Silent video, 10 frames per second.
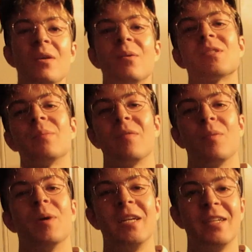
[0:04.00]
What's up,
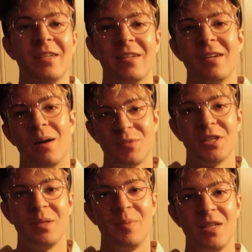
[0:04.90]
everybody? I'm
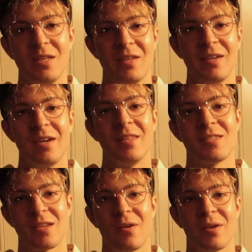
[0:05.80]
Chunky P, and this
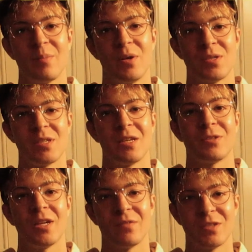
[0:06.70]
is how I compose the
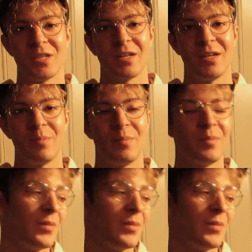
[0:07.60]
soundtrack for Suck It Up